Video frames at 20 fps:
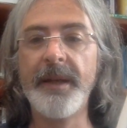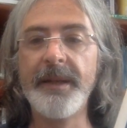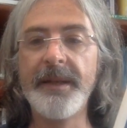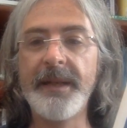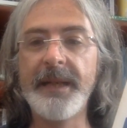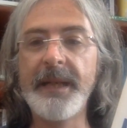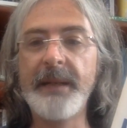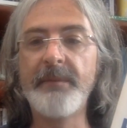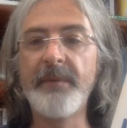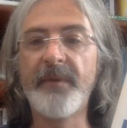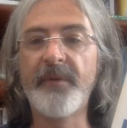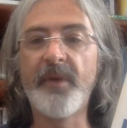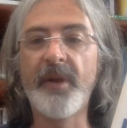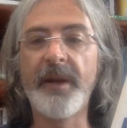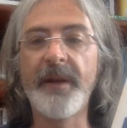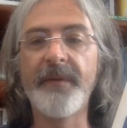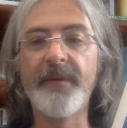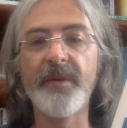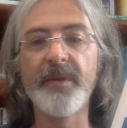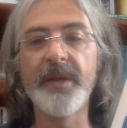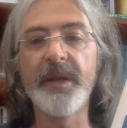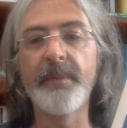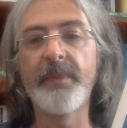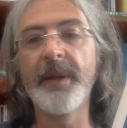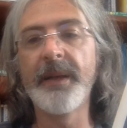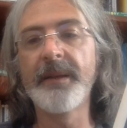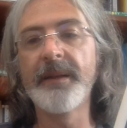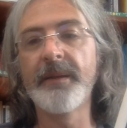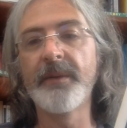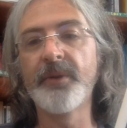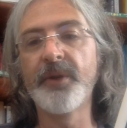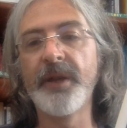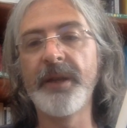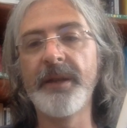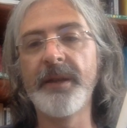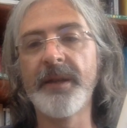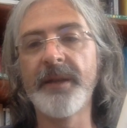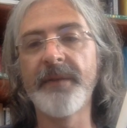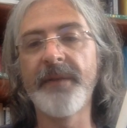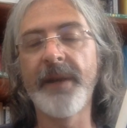Team of Rivals: The Political
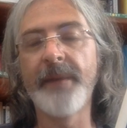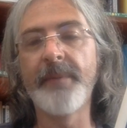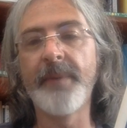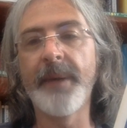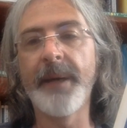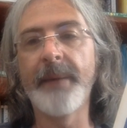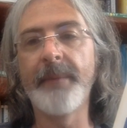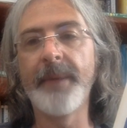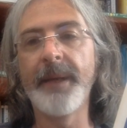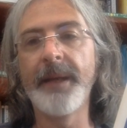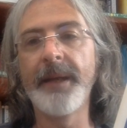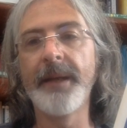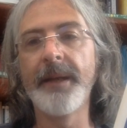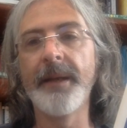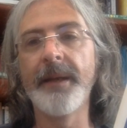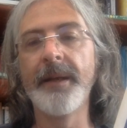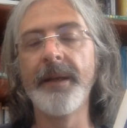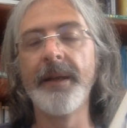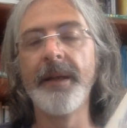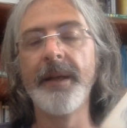Genius of Abraham Lincoln,